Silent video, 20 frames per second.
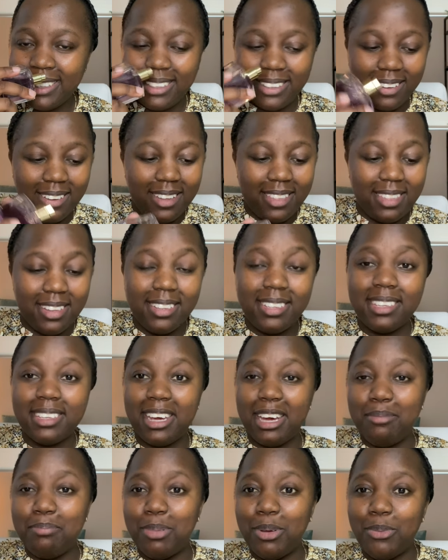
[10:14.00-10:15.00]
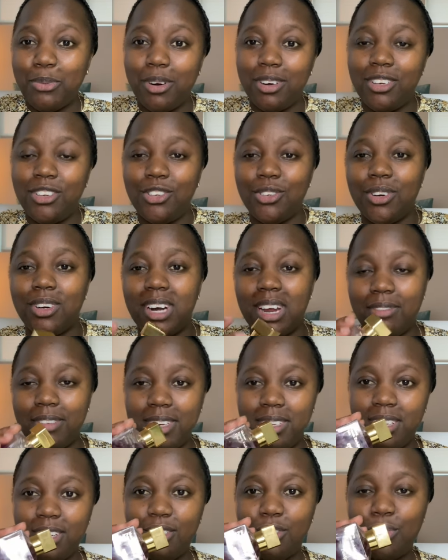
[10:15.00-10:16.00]
So this can be what you
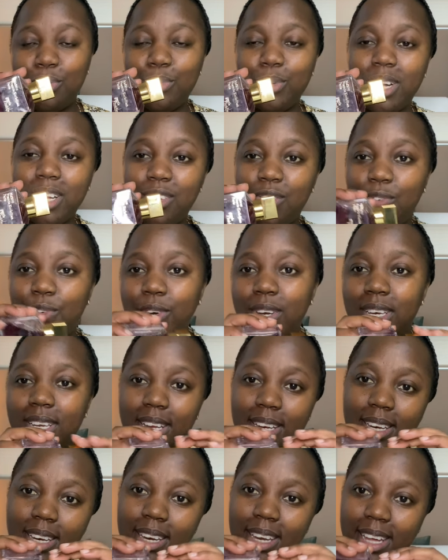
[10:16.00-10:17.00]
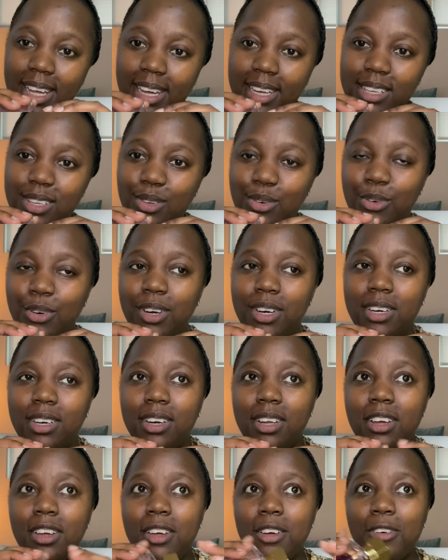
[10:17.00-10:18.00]
gravitate towards for date night
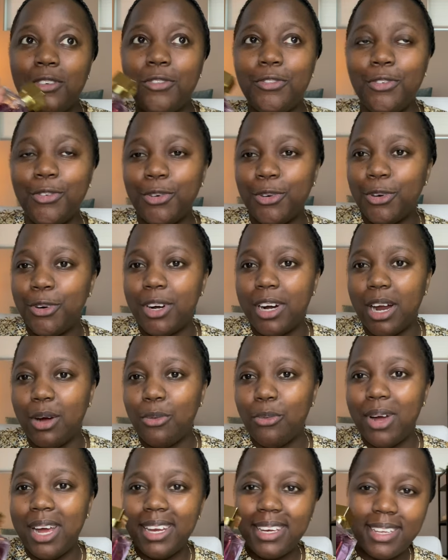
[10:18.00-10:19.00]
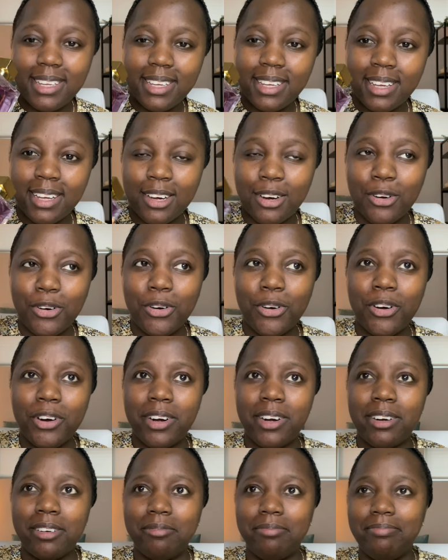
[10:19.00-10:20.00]
or for a wedding
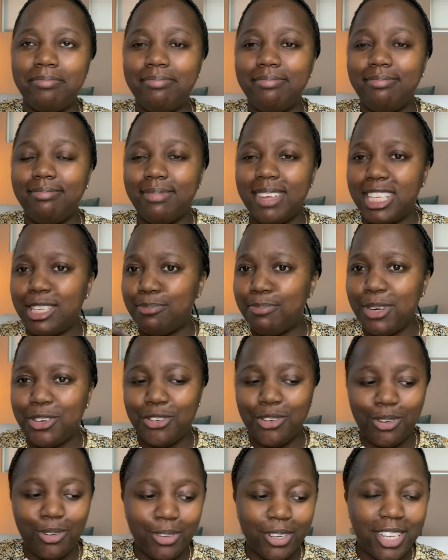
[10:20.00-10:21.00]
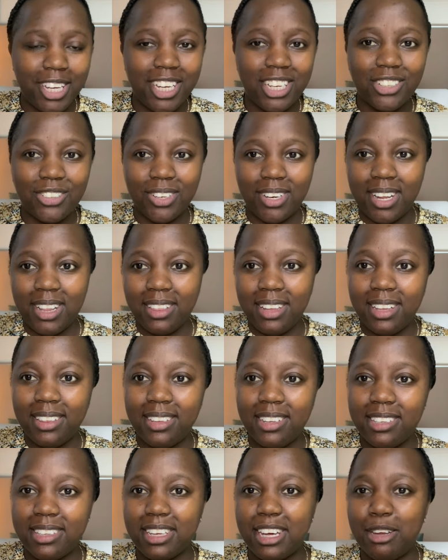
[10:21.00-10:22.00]
or a special occasion, and
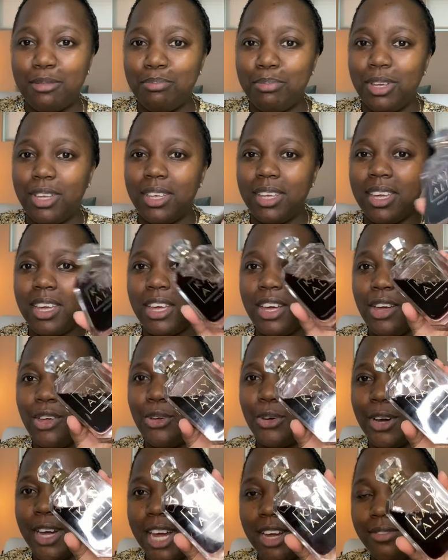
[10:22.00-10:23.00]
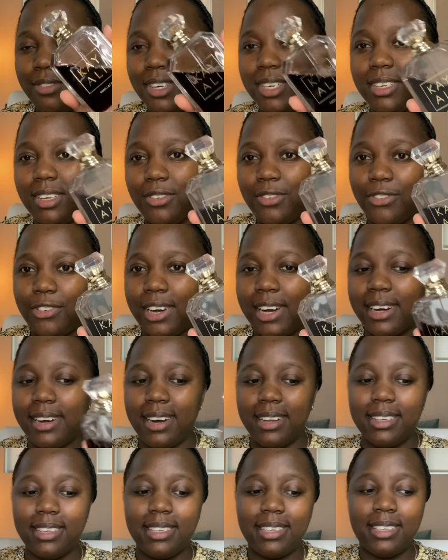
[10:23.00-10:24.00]
then this can be your everyday
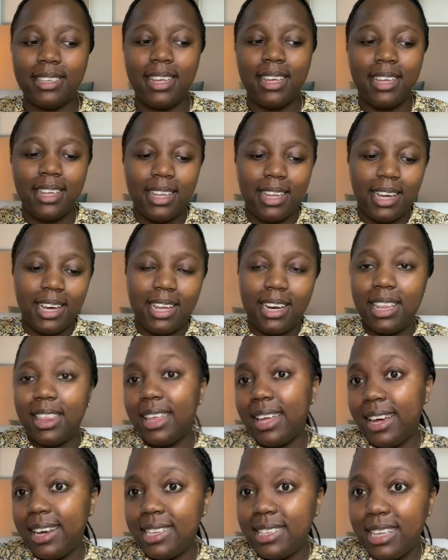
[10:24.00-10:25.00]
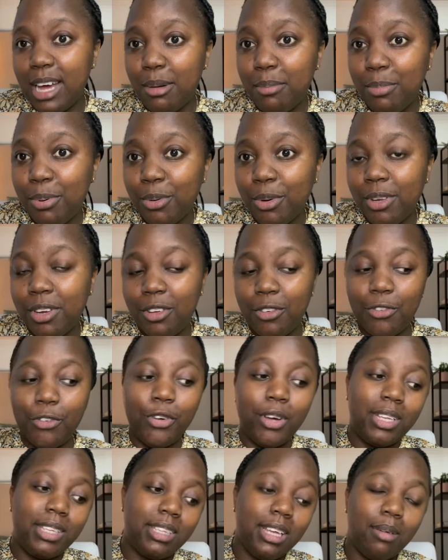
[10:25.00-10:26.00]
fragrance. Another example, if
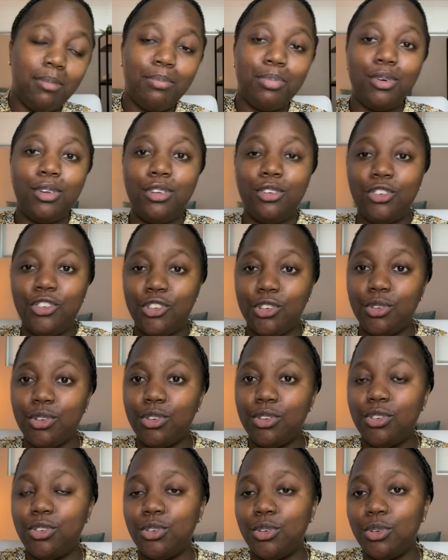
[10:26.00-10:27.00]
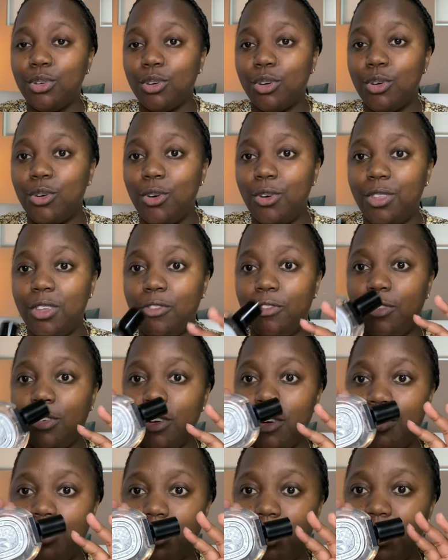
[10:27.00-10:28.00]
for example you choose to go the
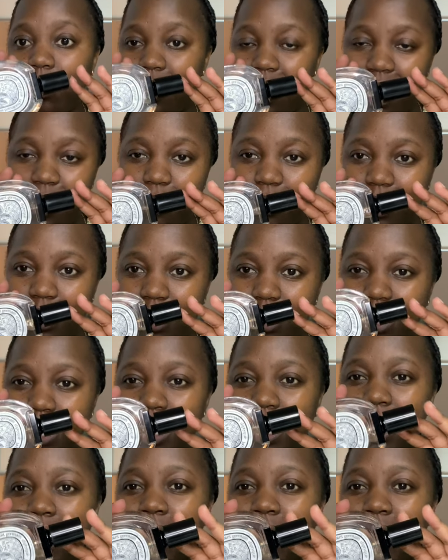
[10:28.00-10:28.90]
floral route,